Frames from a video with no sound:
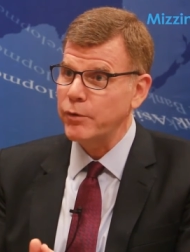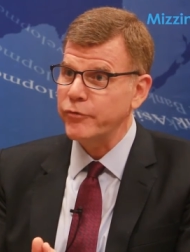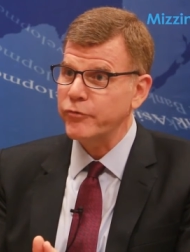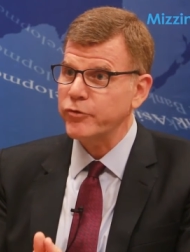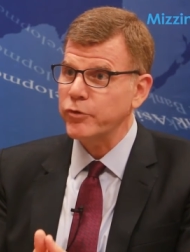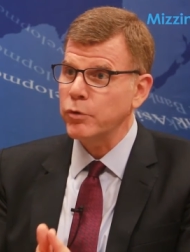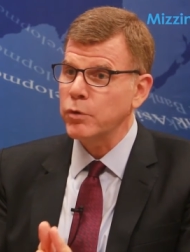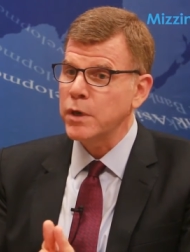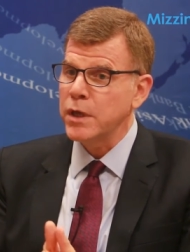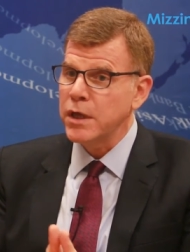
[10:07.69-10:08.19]
And
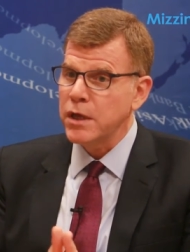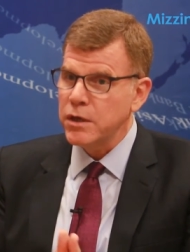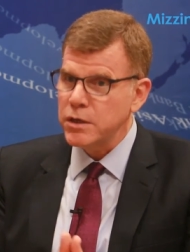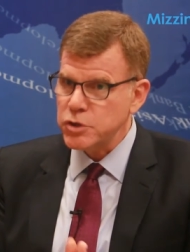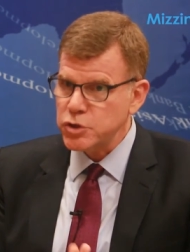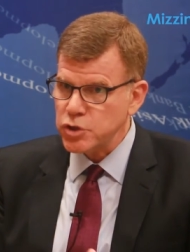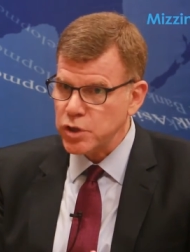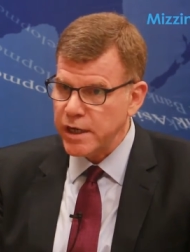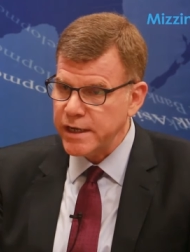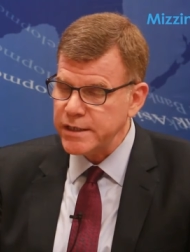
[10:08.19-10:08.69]
so
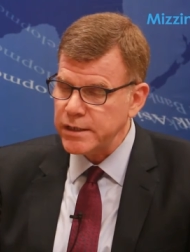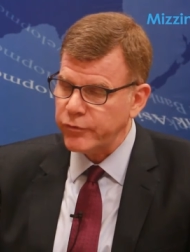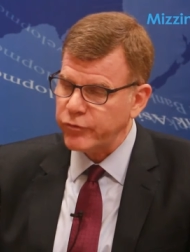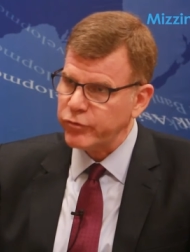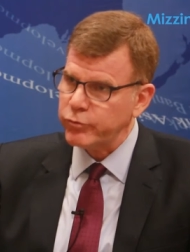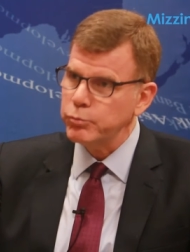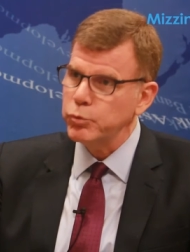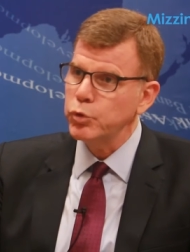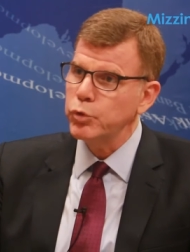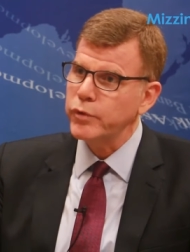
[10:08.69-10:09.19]
trying to
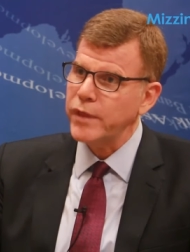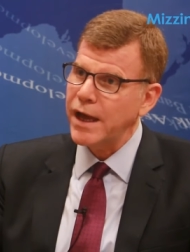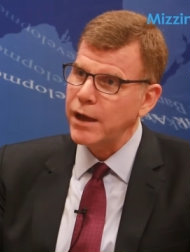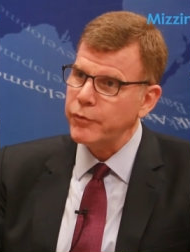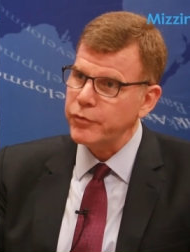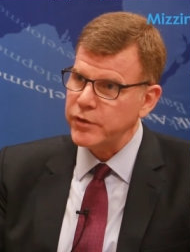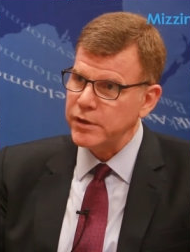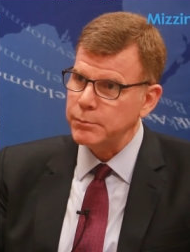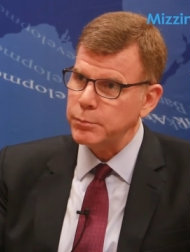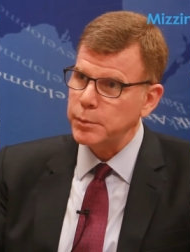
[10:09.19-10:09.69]
smooth
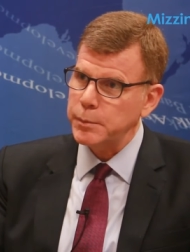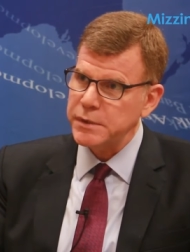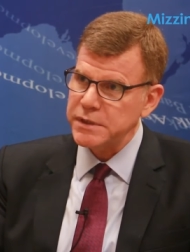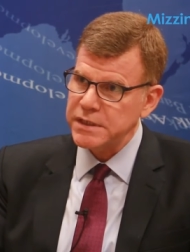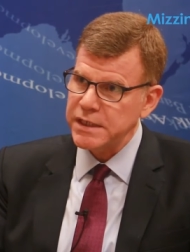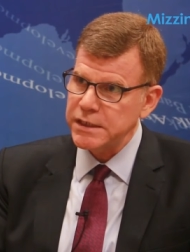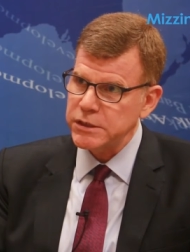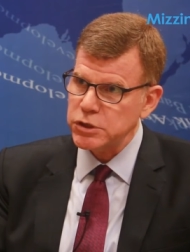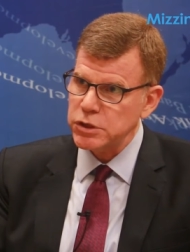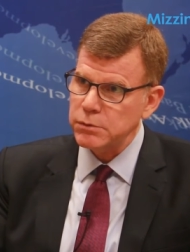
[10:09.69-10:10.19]
out the
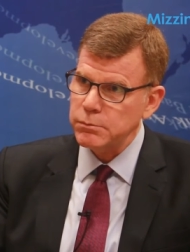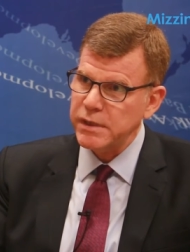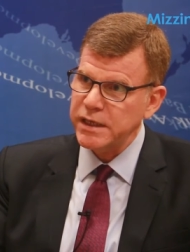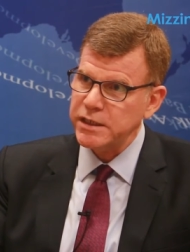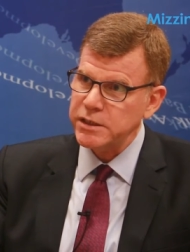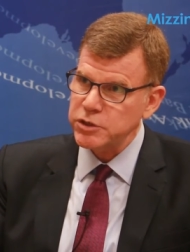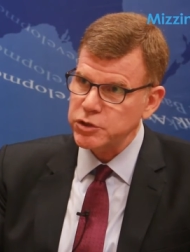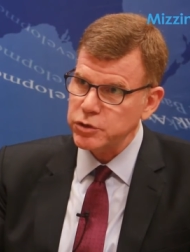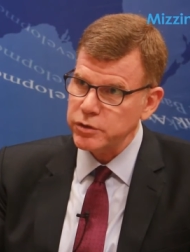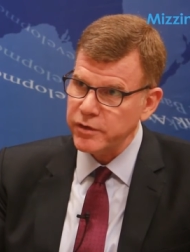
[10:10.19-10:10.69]
implementation and
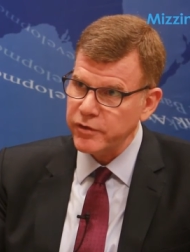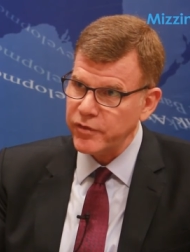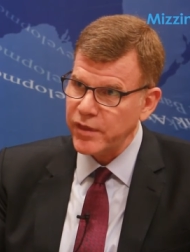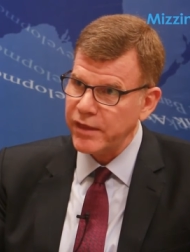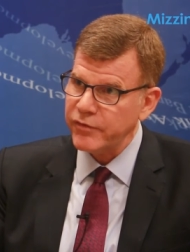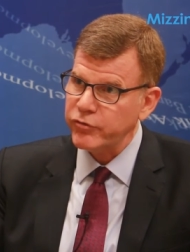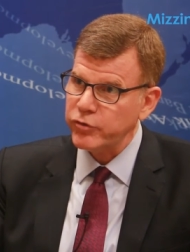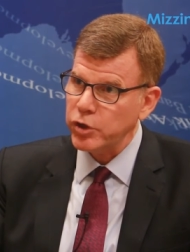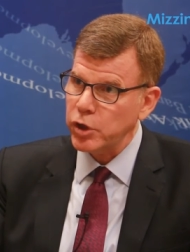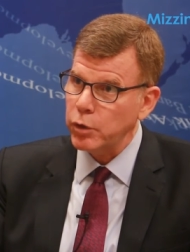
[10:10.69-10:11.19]
making sure that
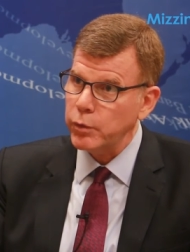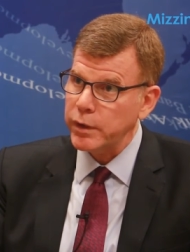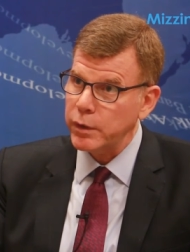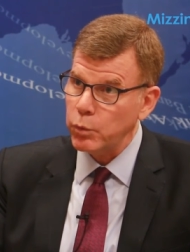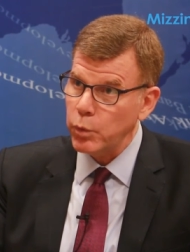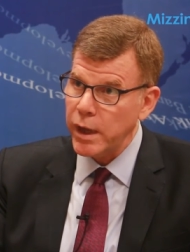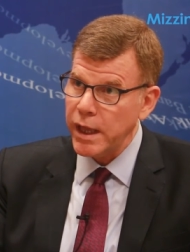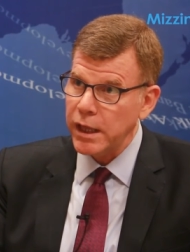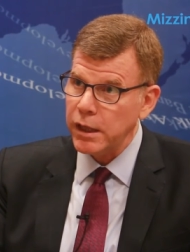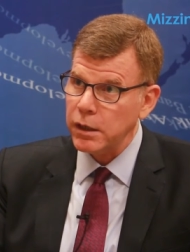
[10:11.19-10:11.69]
that's going
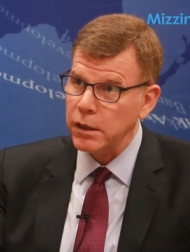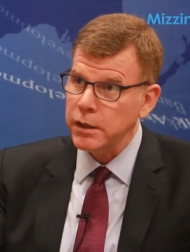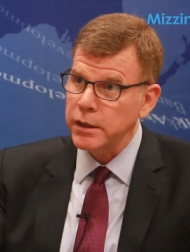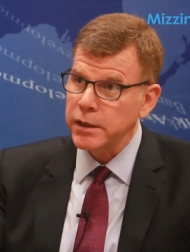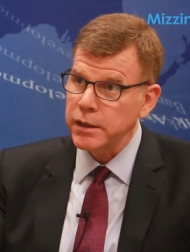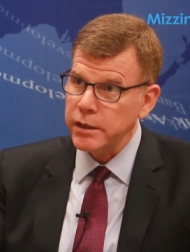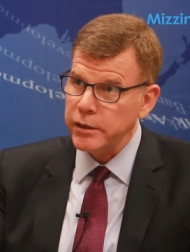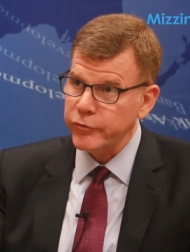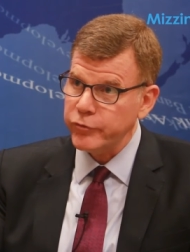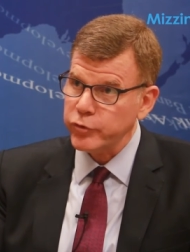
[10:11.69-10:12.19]
well
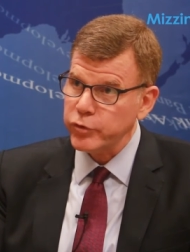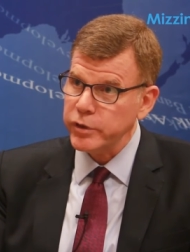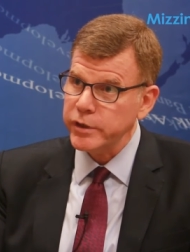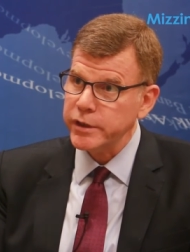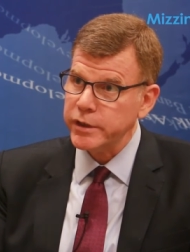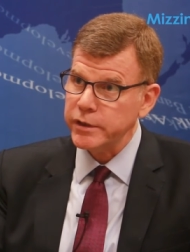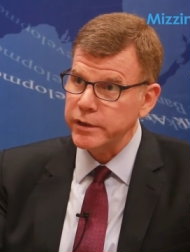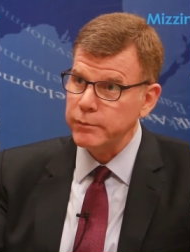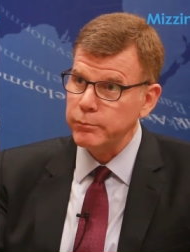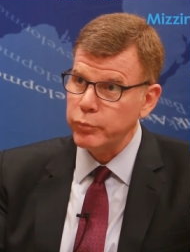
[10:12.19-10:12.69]
is
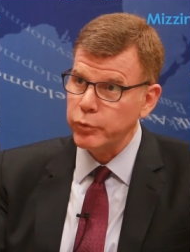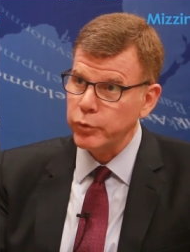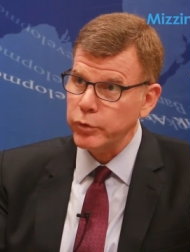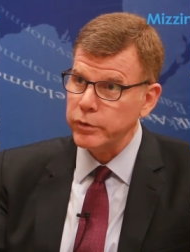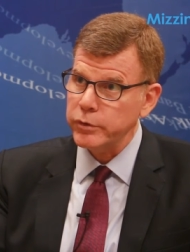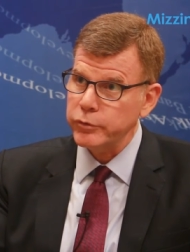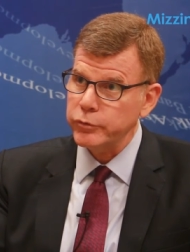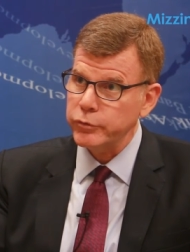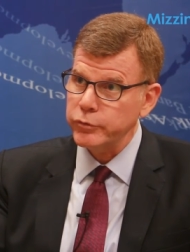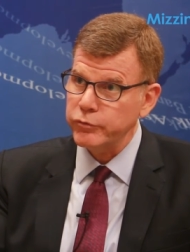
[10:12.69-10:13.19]
critically
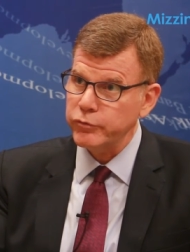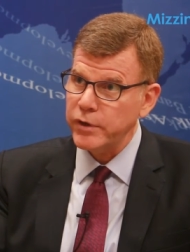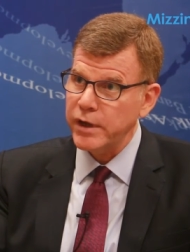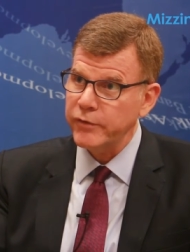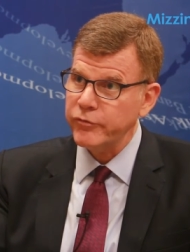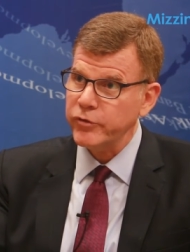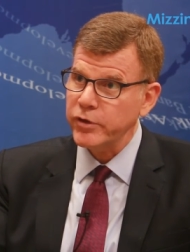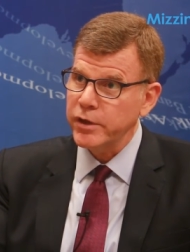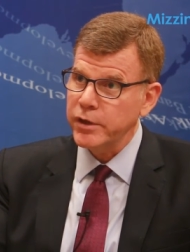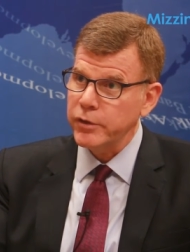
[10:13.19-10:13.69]
important to
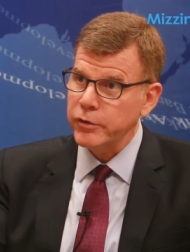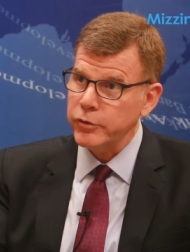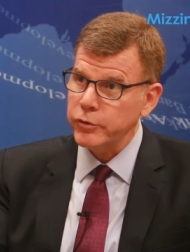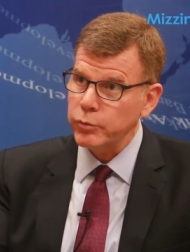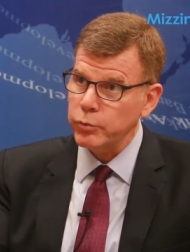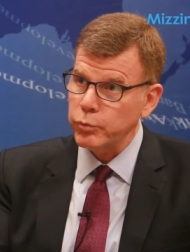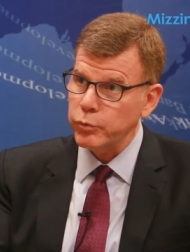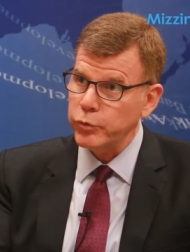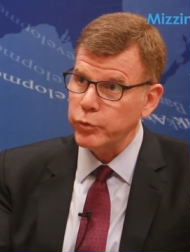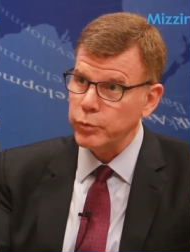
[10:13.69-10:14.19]
address the,
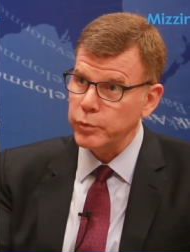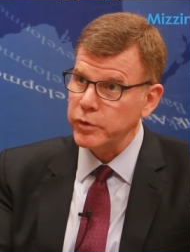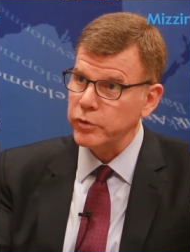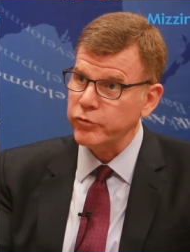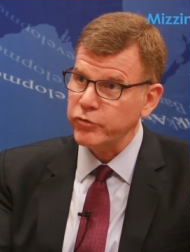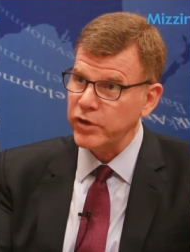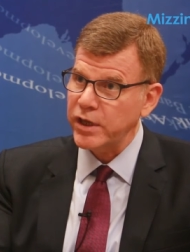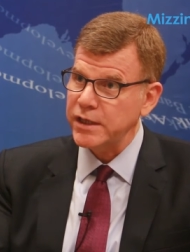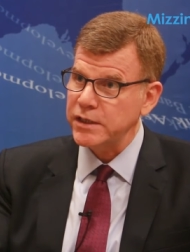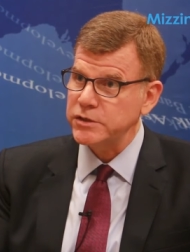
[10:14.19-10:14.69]
the real
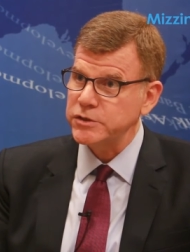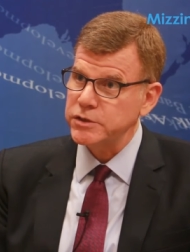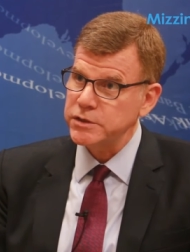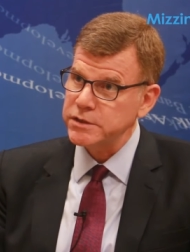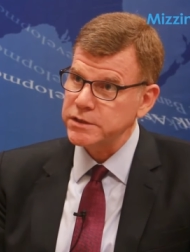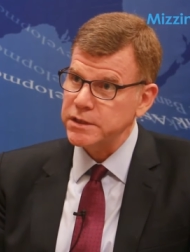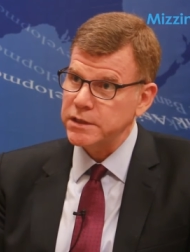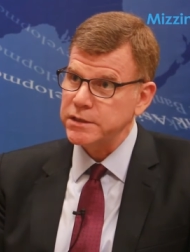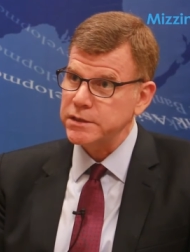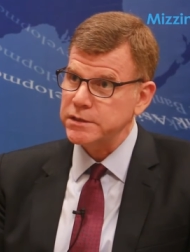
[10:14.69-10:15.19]

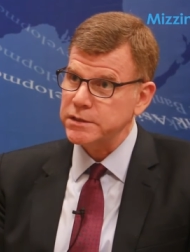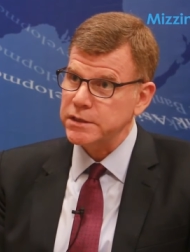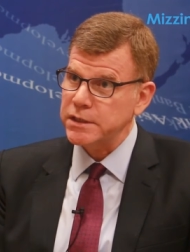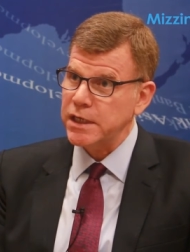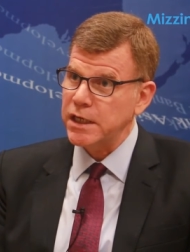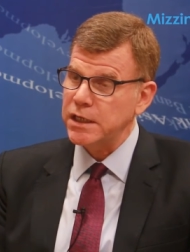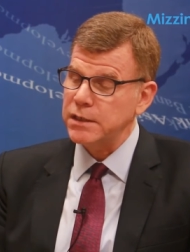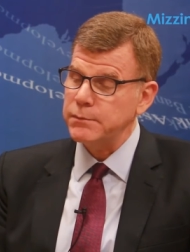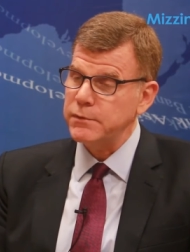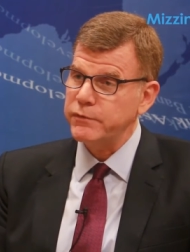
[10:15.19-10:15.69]
challenges that this
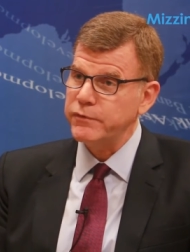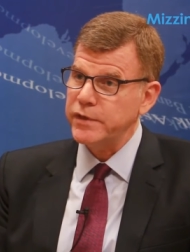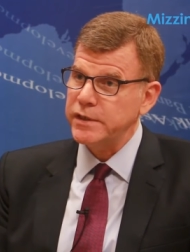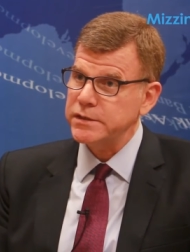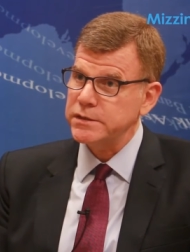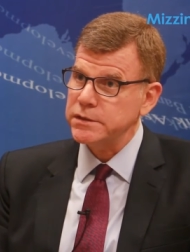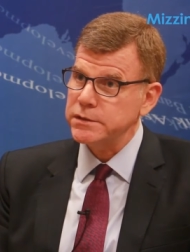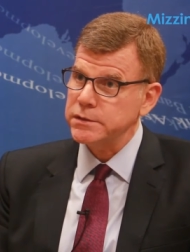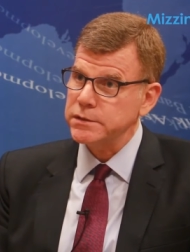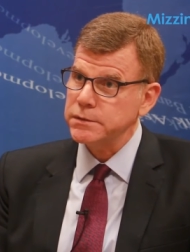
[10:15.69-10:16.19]
economy
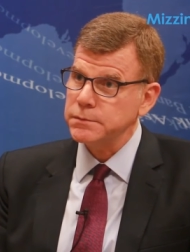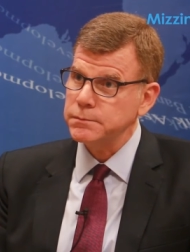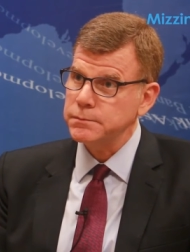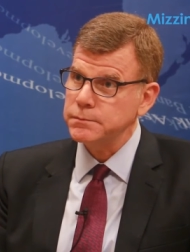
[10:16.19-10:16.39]
faces.